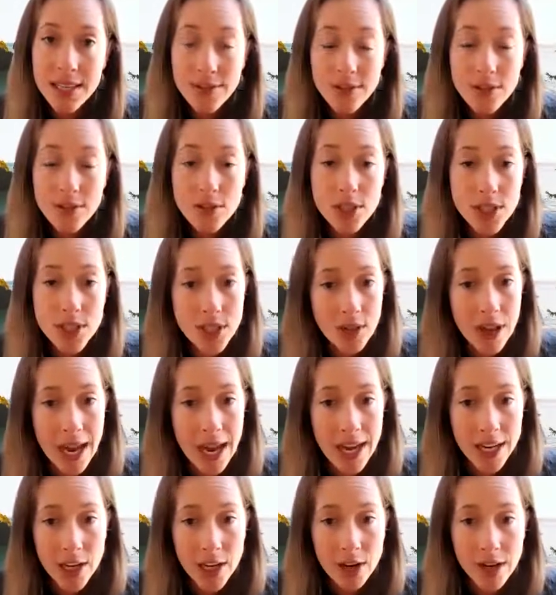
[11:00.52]
see if they're still
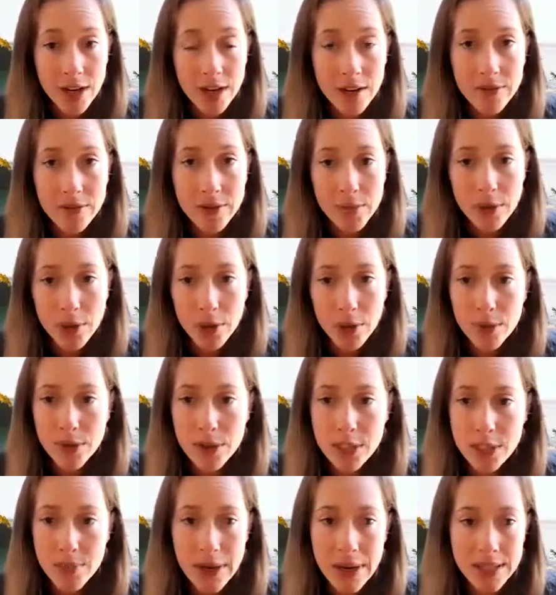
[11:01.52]
accurate from your
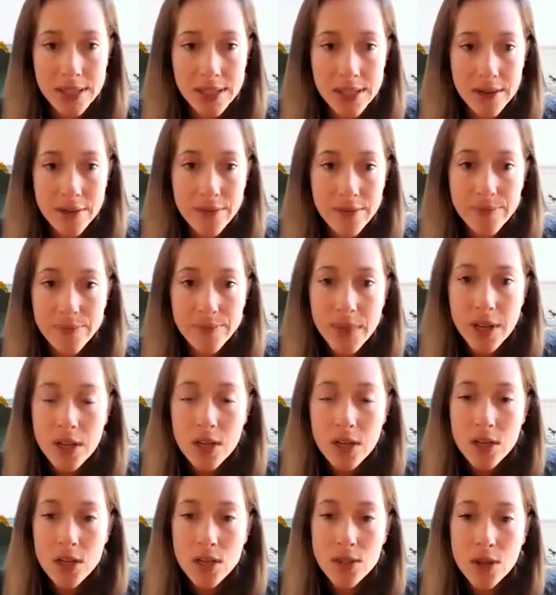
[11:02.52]
perspective.
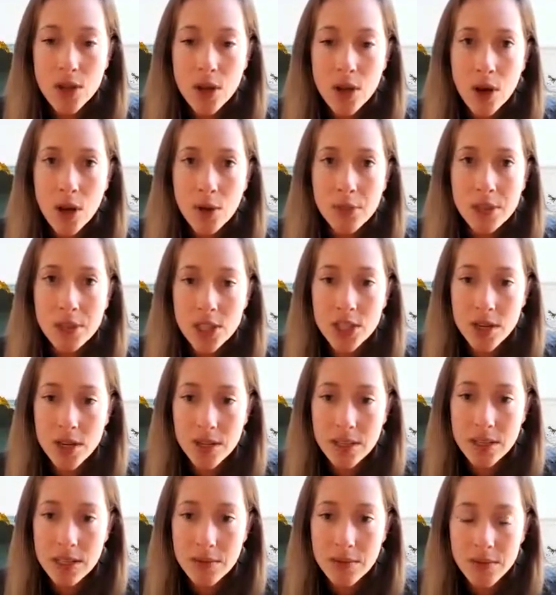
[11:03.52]
So I'll be
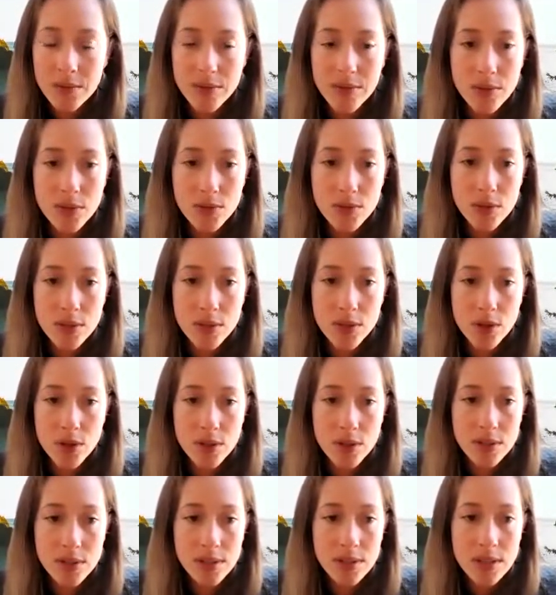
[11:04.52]
sharing some of those
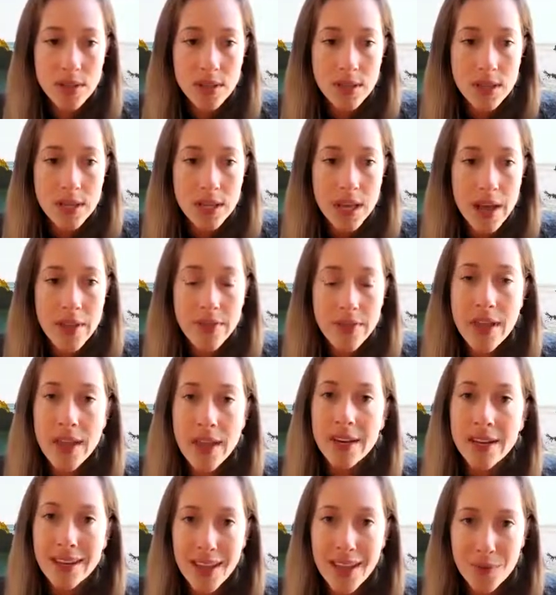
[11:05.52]
results, and then
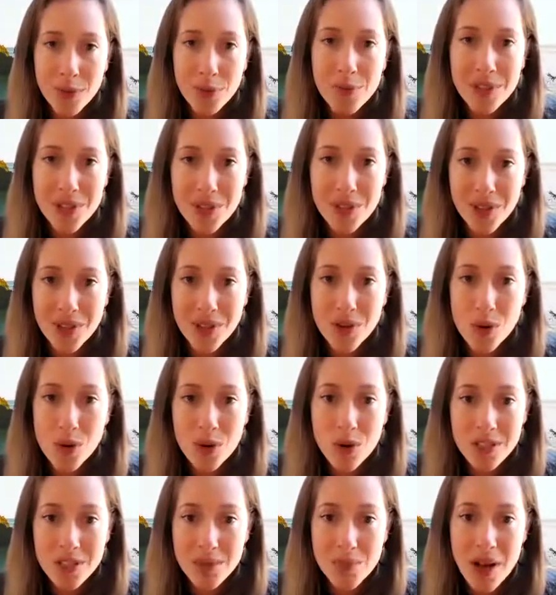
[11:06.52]
again, we'll be doing the
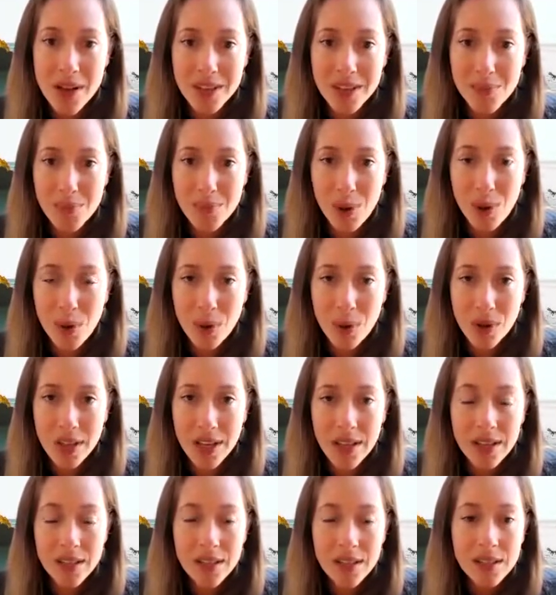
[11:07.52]
corresponding
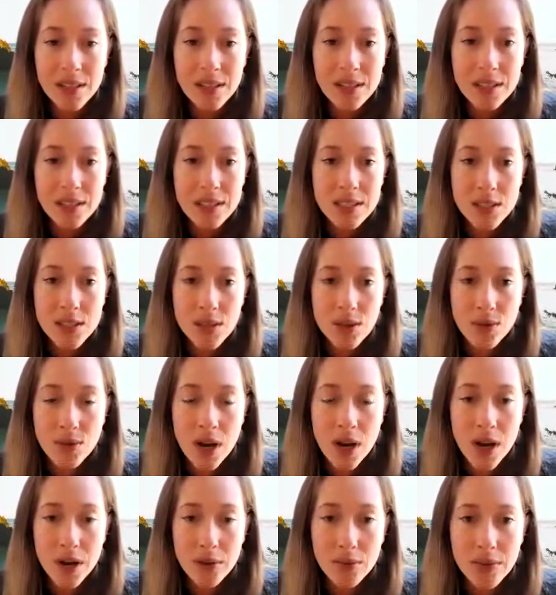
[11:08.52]
polling to
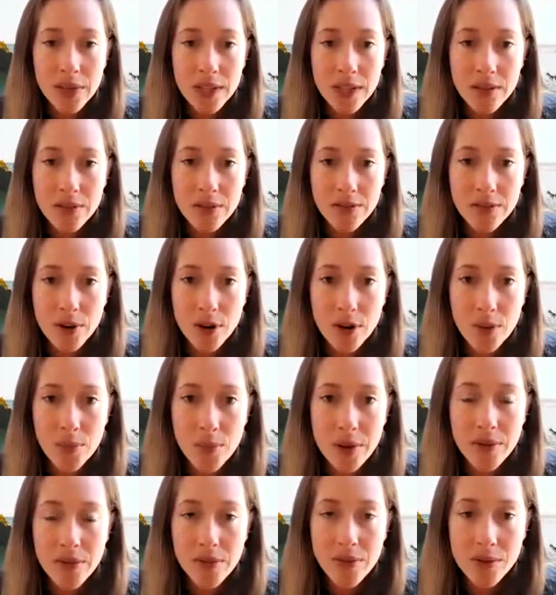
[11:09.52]

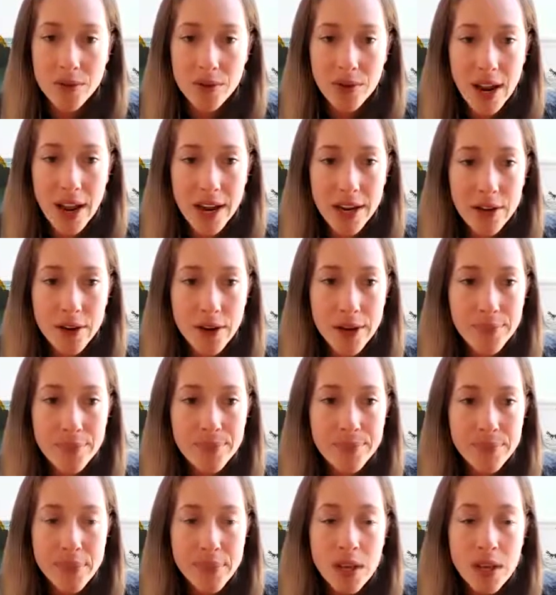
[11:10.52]
reconfirm if those are accurate.